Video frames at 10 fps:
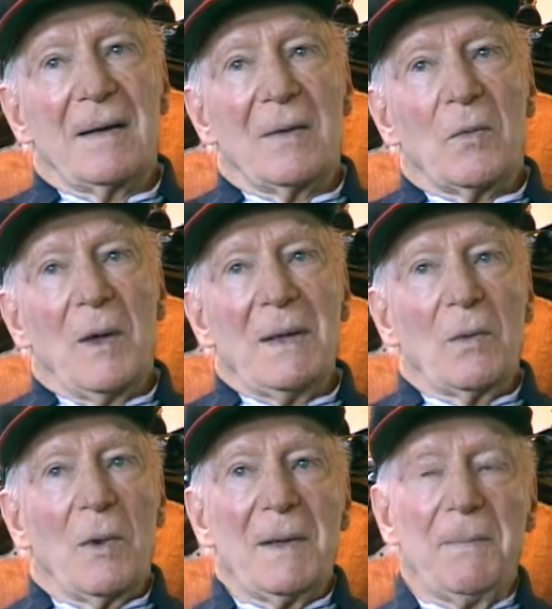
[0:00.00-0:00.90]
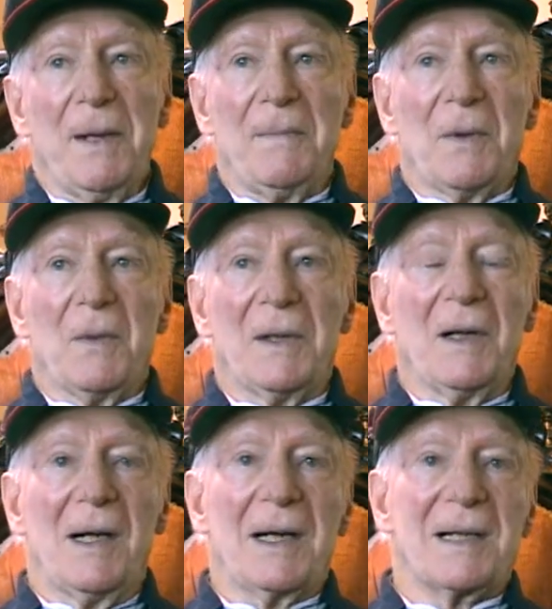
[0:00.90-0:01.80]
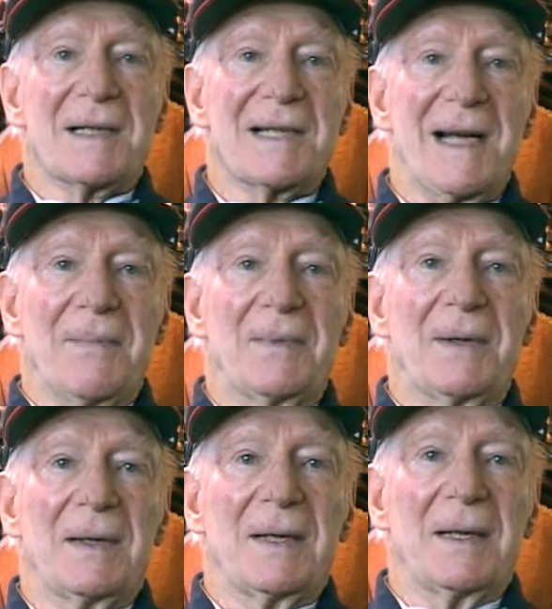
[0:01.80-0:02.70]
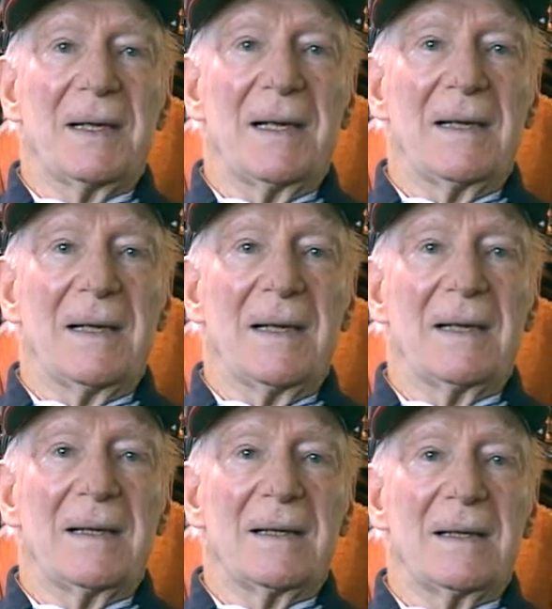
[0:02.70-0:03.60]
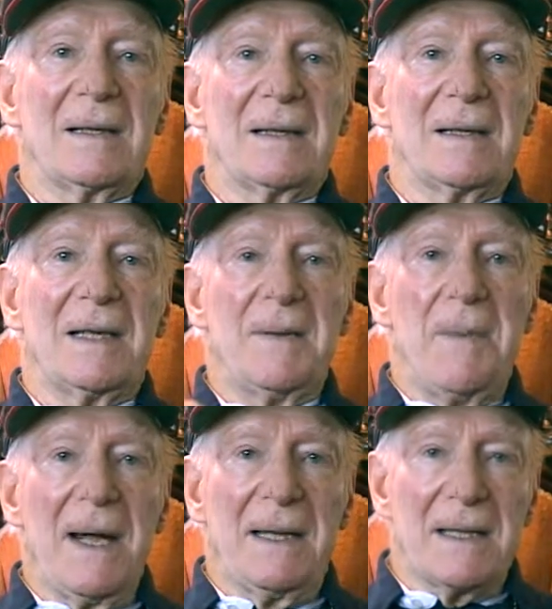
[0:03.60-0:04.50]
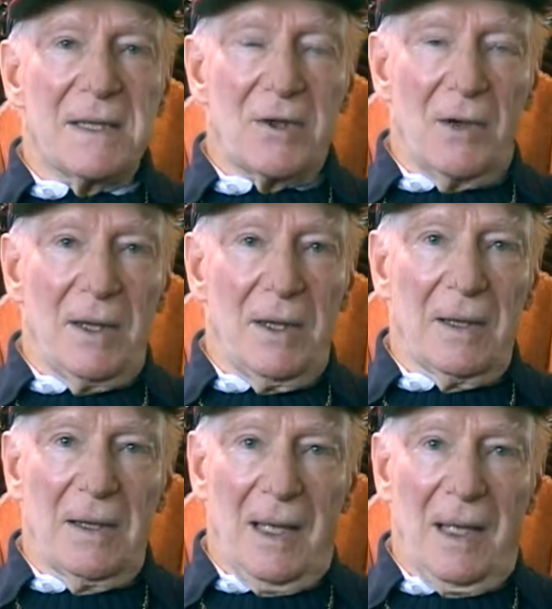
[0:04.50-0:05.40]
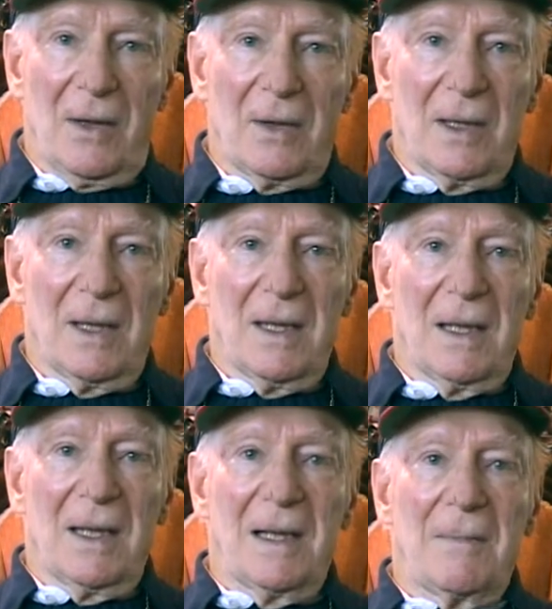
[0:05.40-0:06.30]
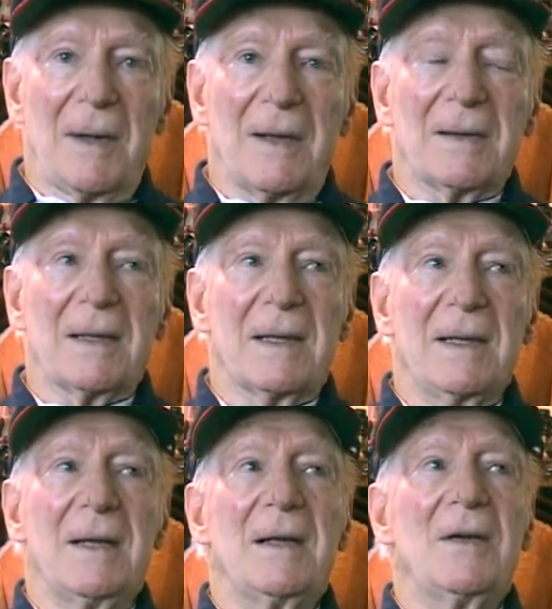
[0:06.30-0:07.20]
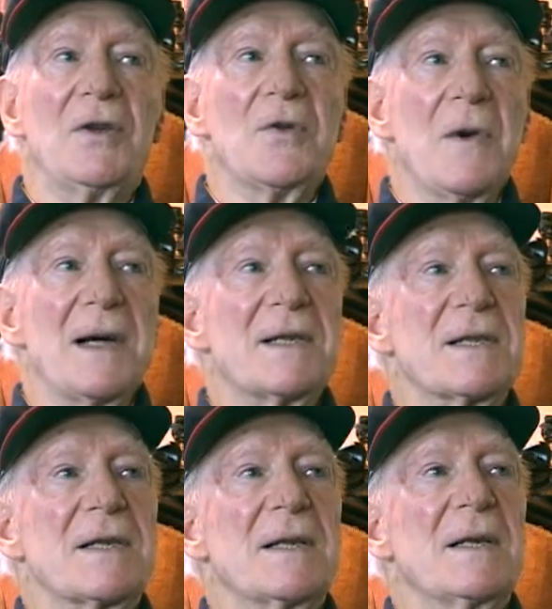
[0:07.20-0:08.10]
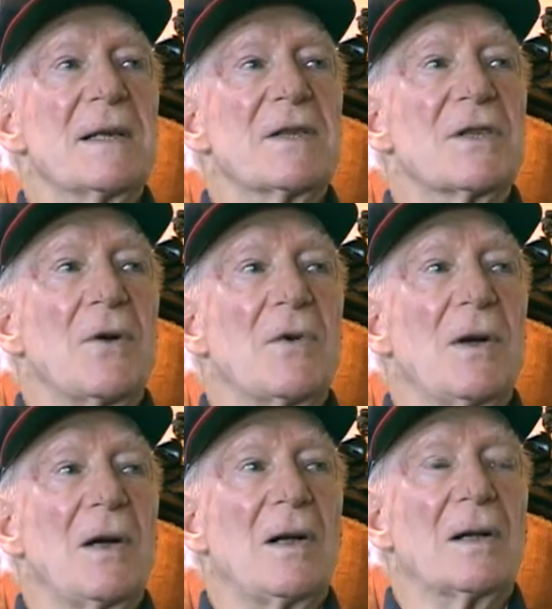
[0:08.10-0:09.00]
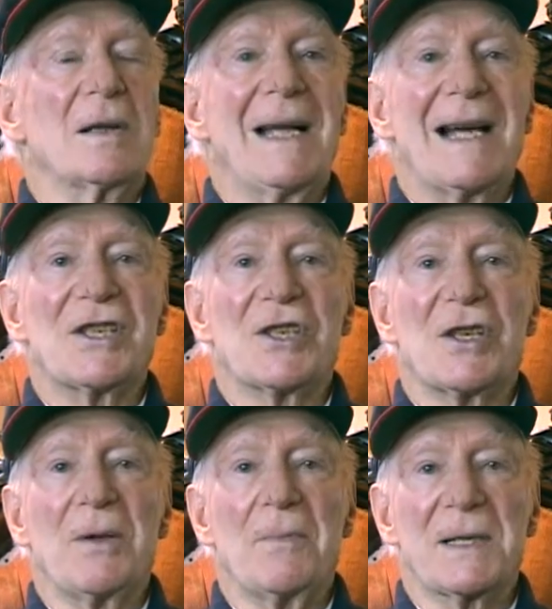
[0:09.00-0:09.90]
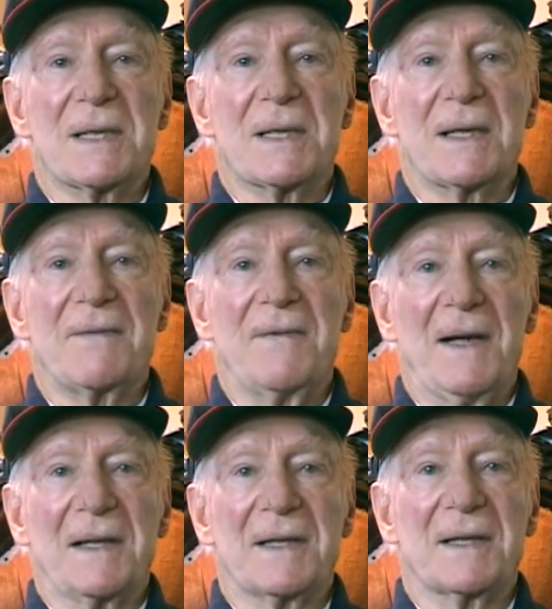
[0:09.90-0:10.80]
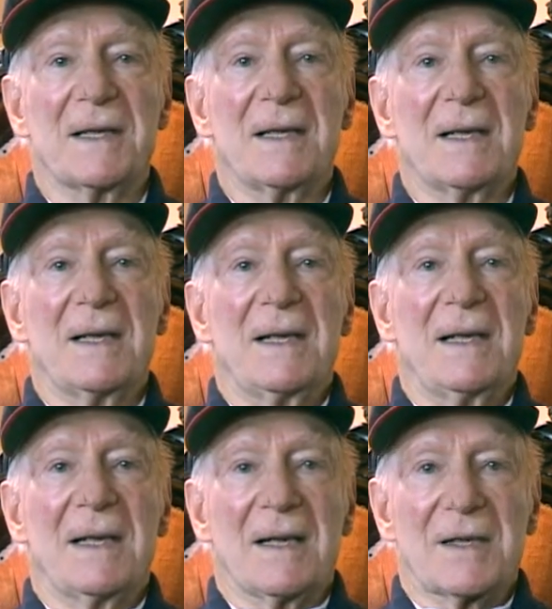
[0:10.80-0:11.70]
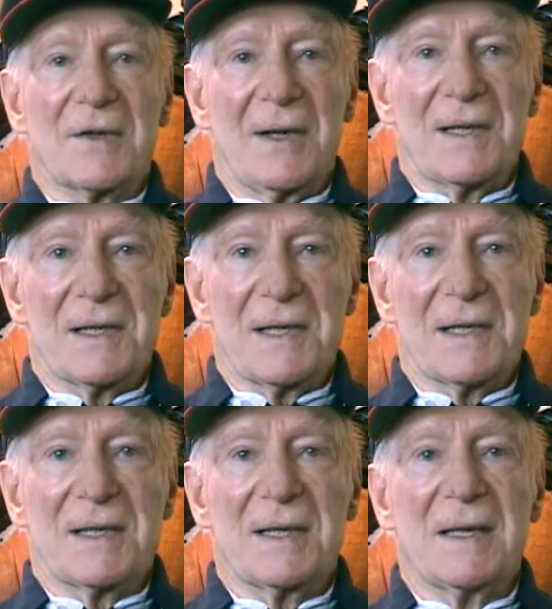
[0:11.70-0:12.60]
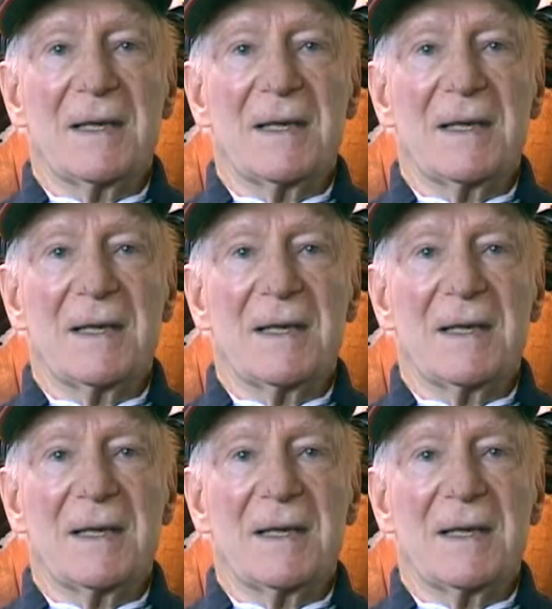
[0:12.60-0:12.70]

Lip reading: what people would not accept, and the debate that's going on now about the U.S. so-called national missile defense illustrates this.